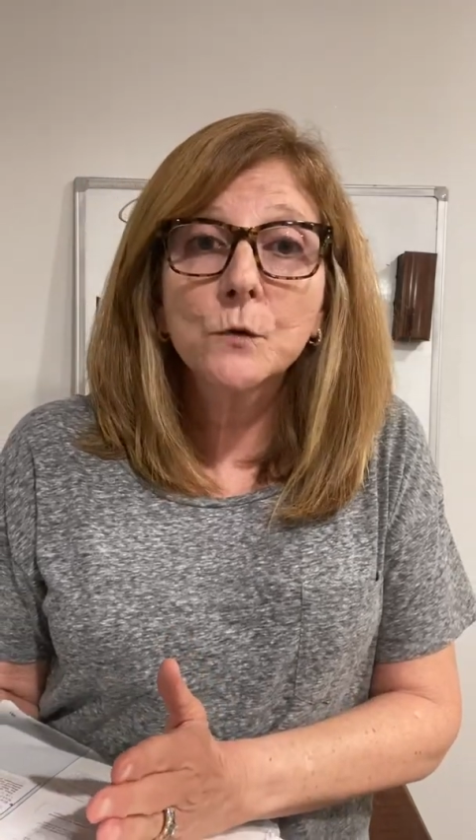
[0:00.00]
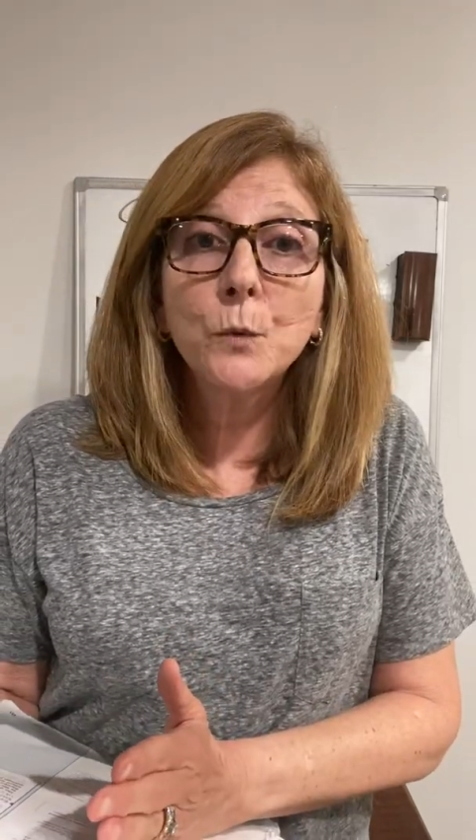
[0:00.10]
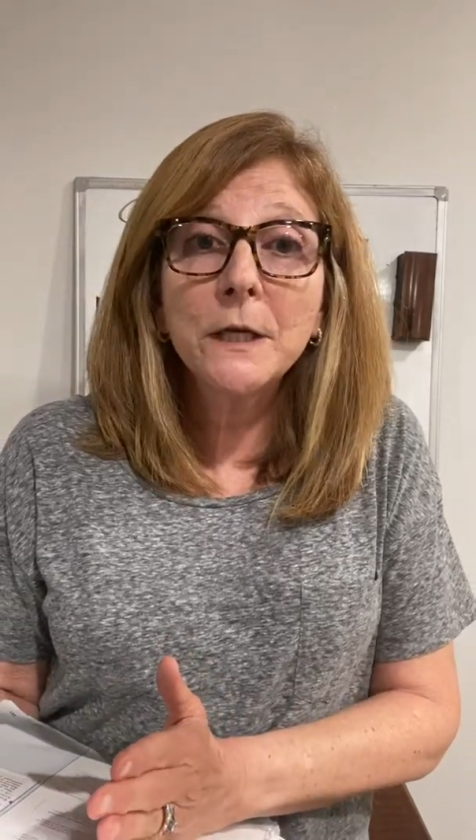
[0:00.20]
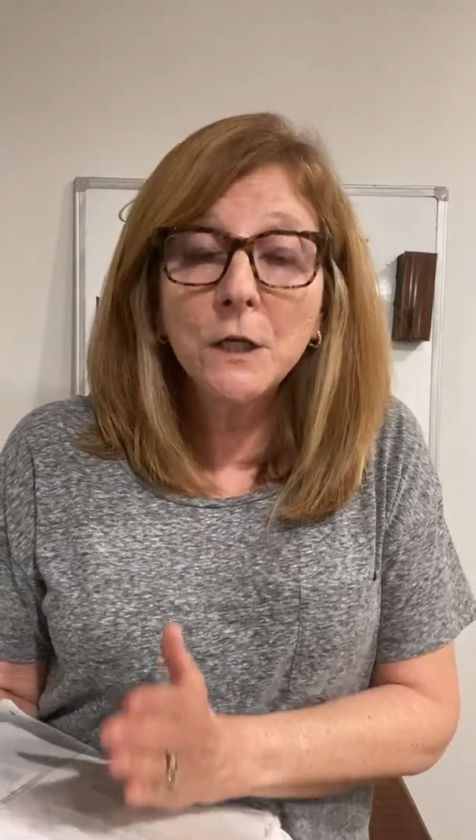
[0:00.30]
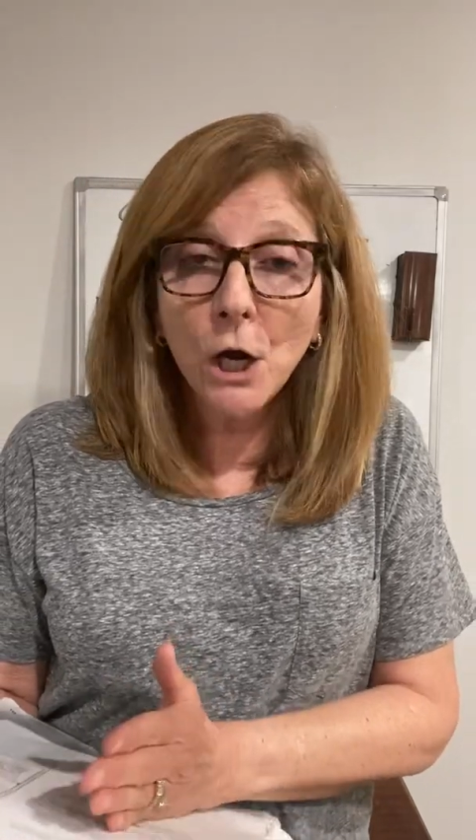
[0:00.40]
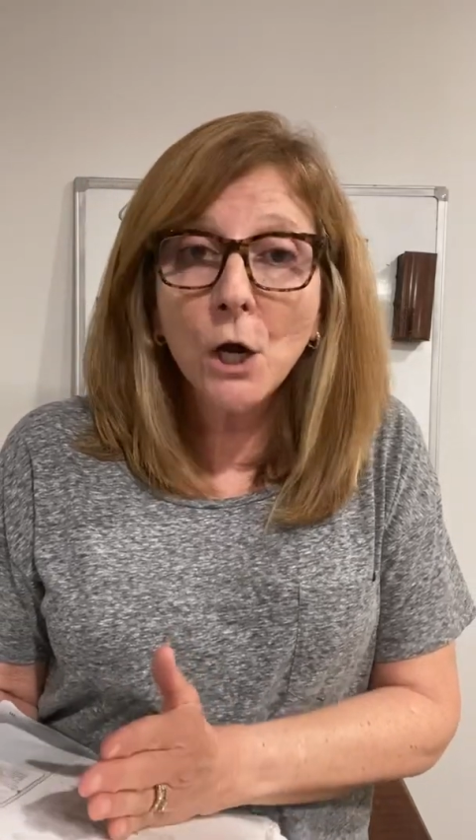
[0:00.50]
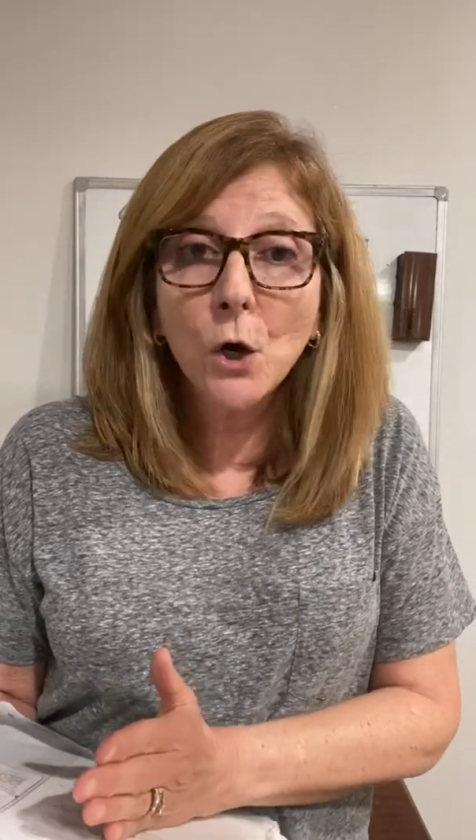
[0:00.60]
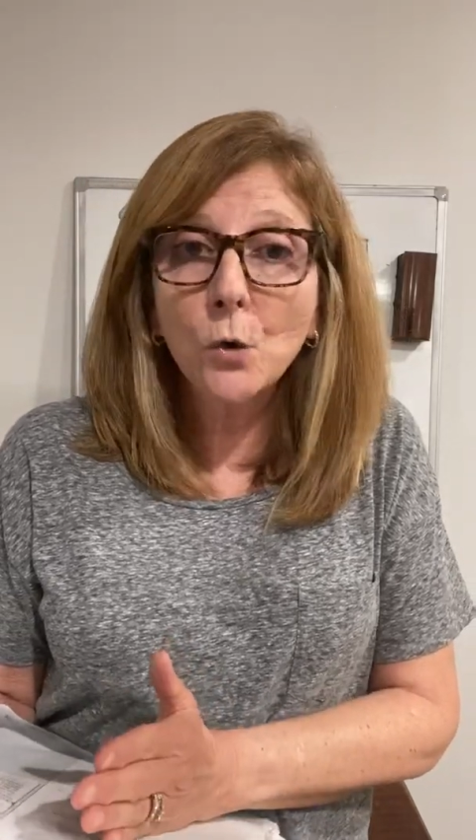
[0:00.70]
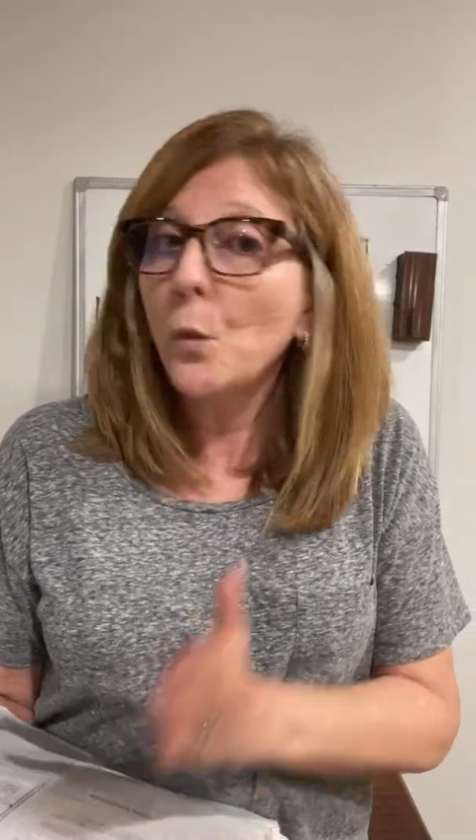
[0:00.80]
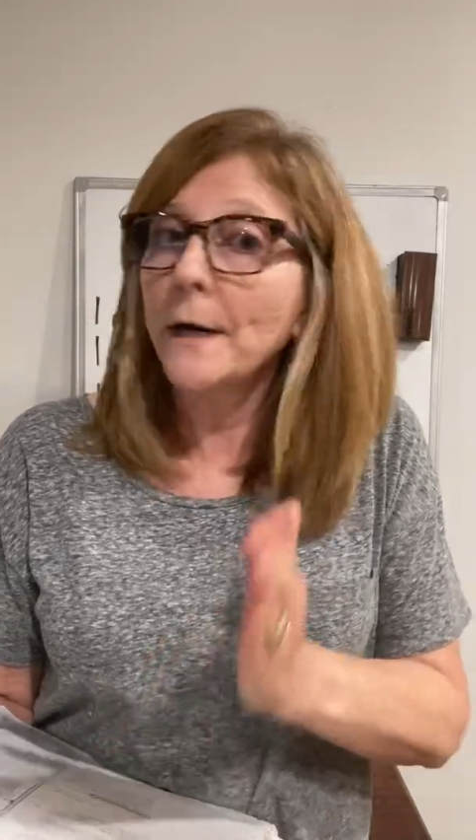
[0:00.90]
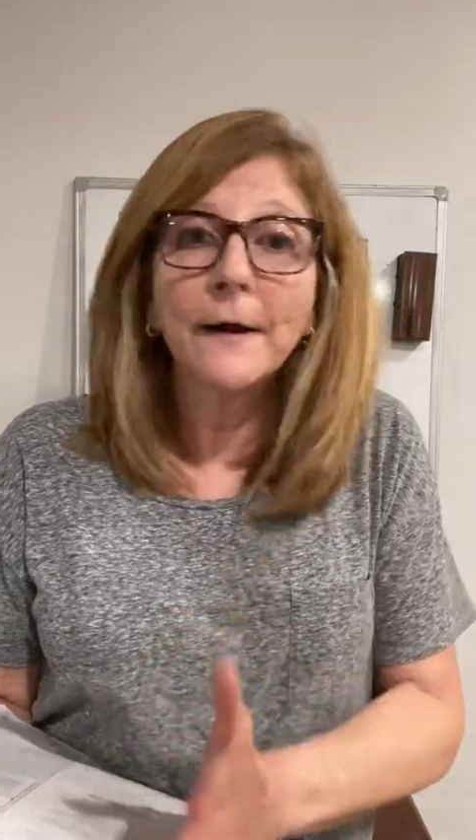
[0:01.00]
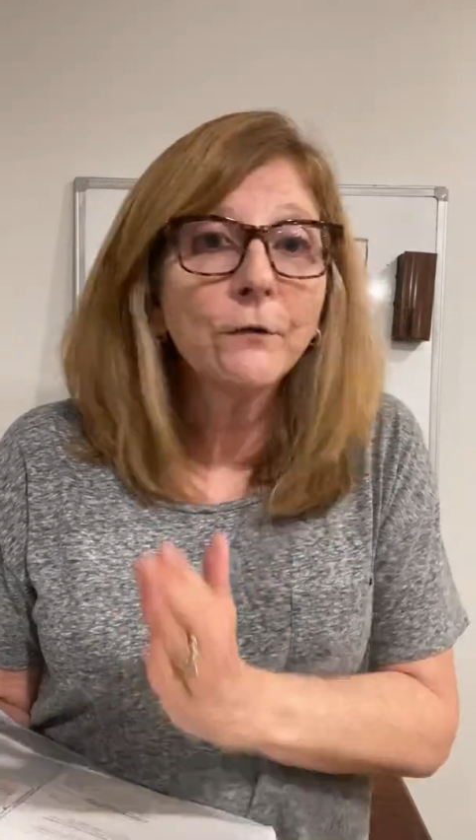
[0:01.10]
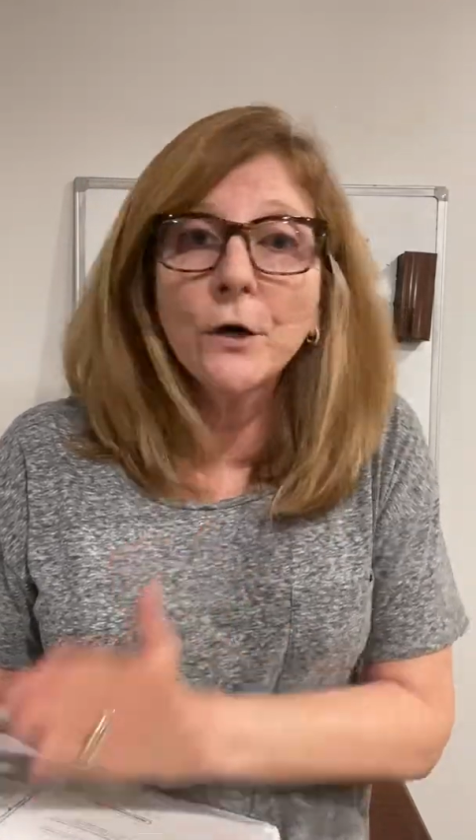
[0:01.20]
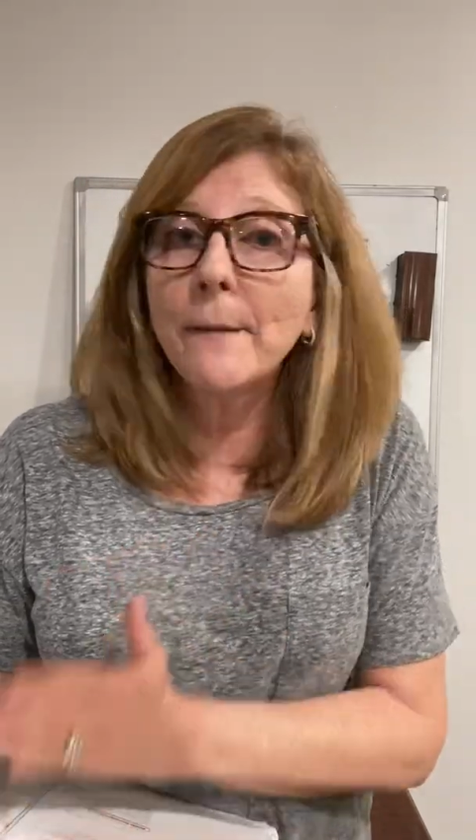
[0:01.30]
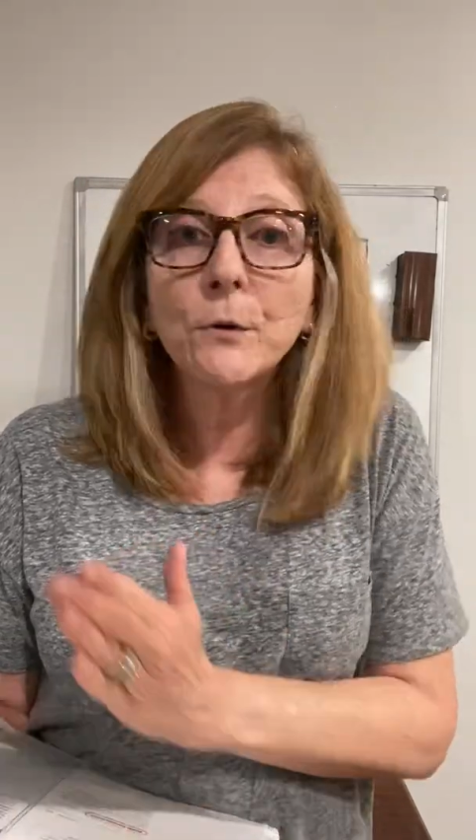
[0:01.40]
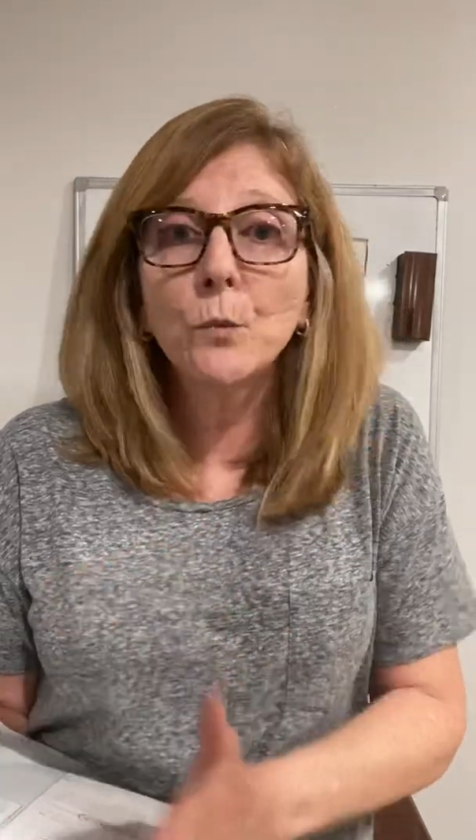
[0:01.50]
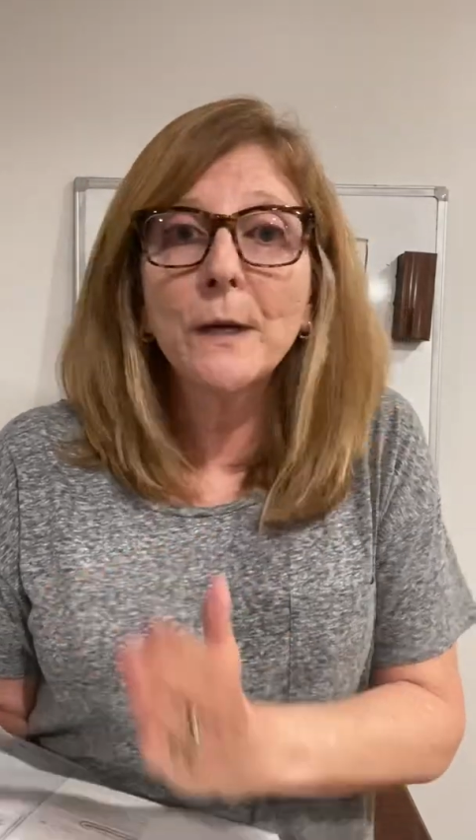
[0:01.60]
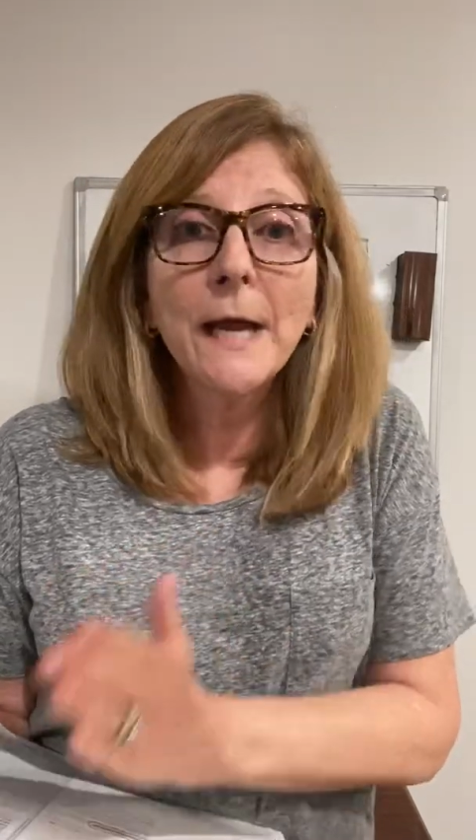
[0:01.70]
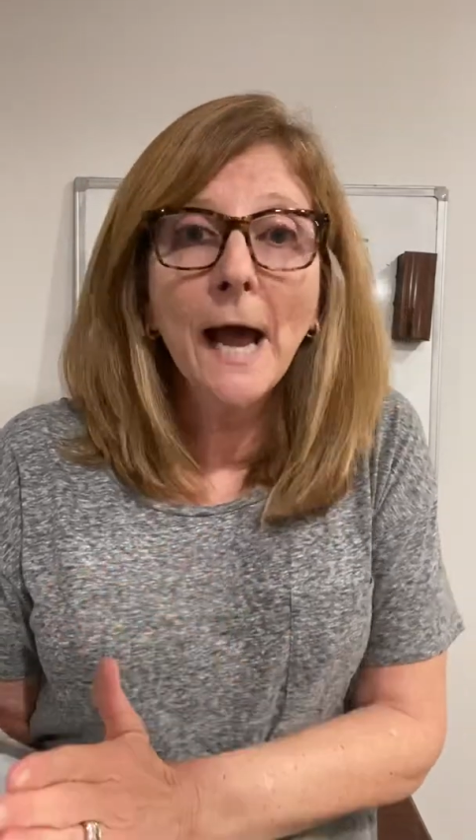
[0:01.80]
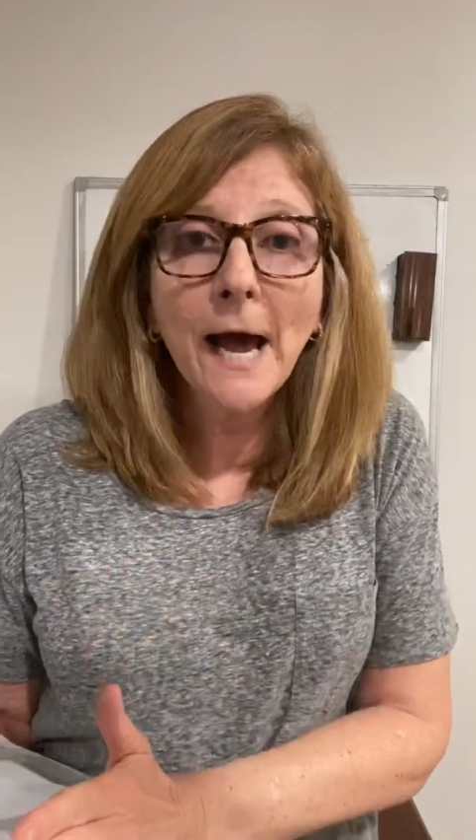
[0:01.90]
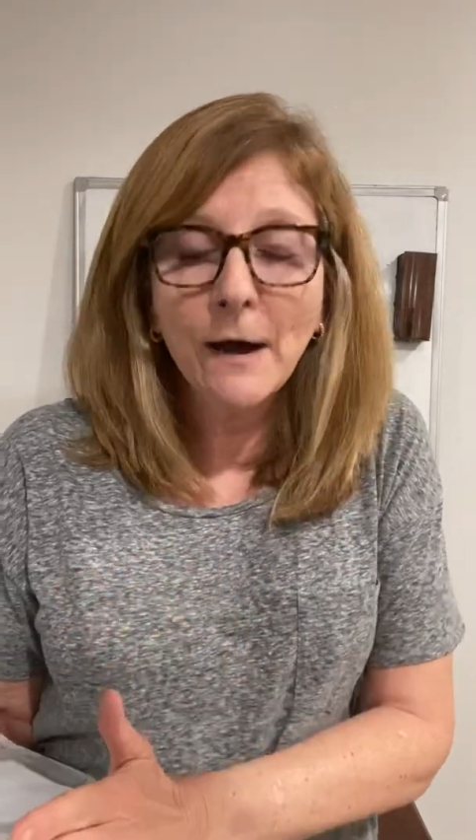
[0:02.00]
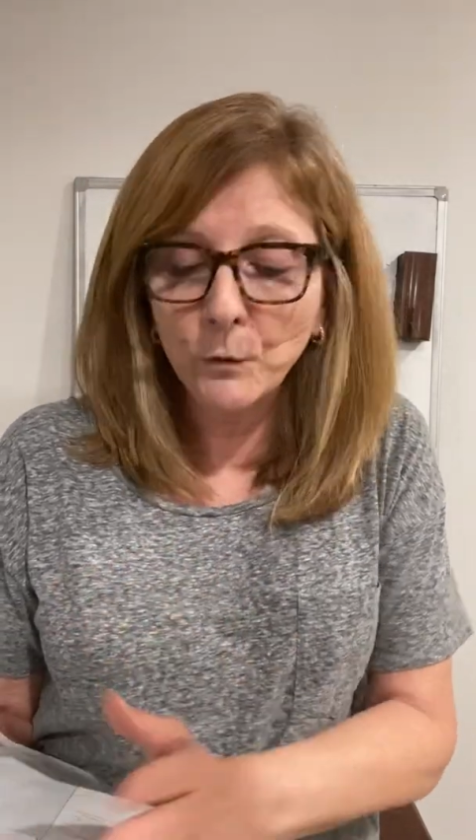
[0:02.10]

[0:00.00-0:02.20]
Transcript: we know whatever number we have,